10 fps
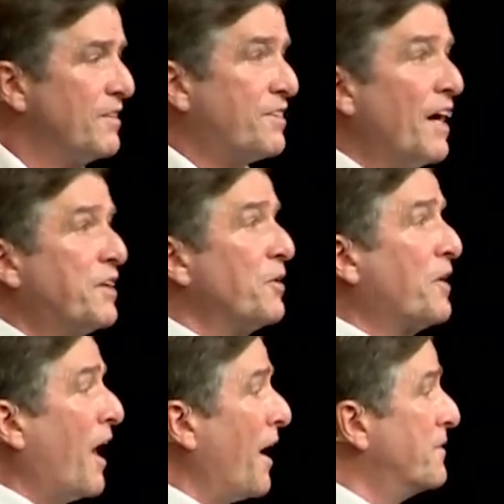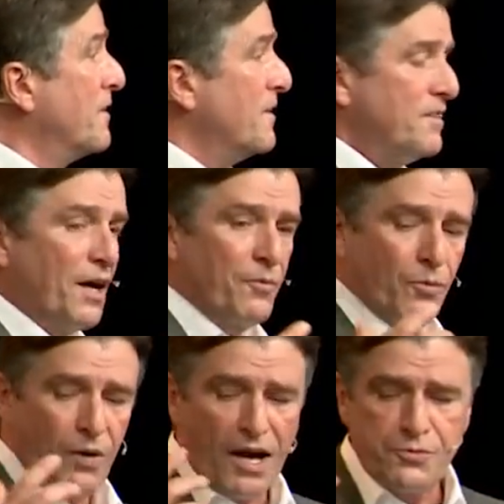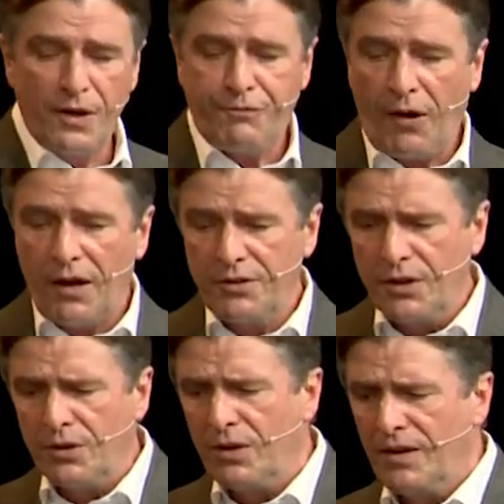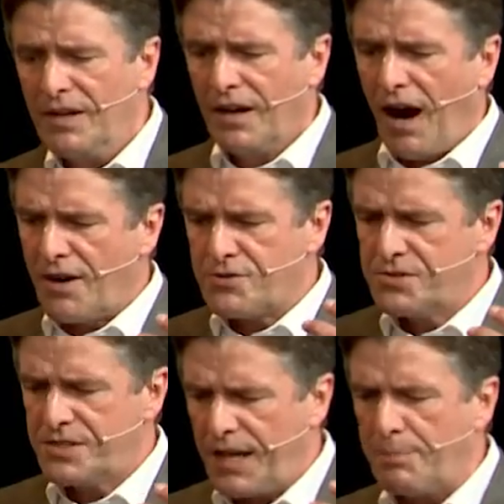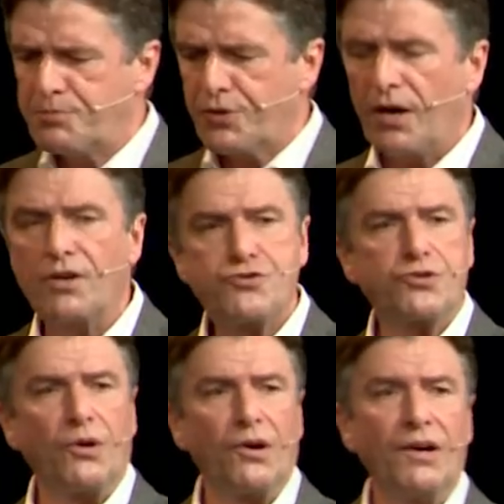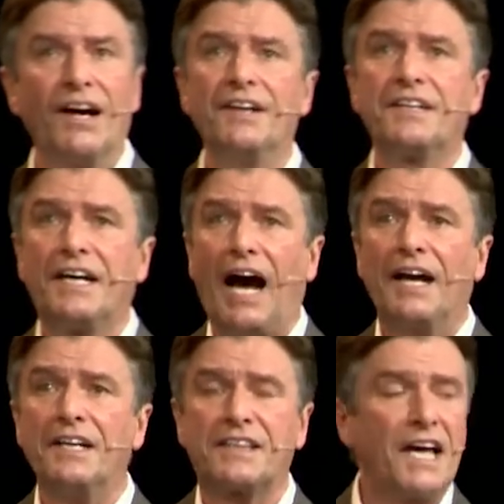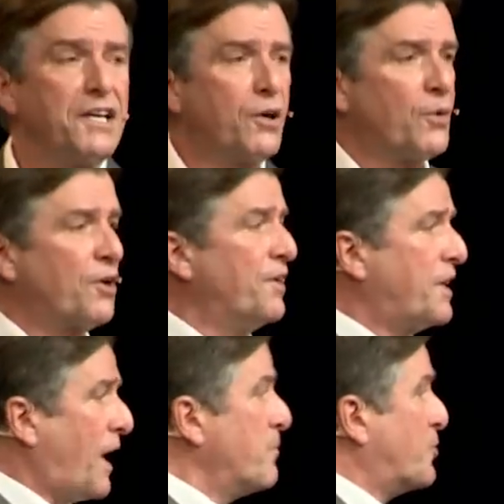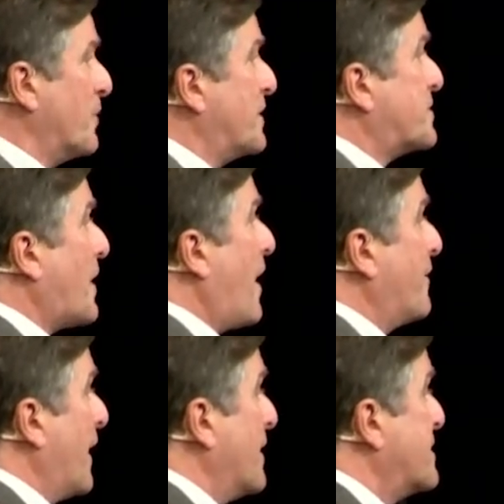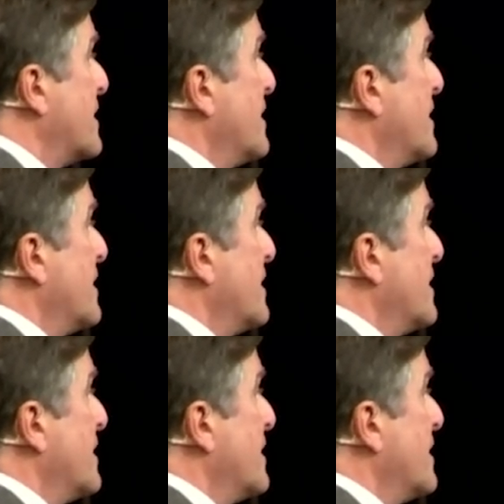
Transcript: Thank you, God, that as we follow you, our steps are sure and guided. Thank you, we're going to come to a desired end.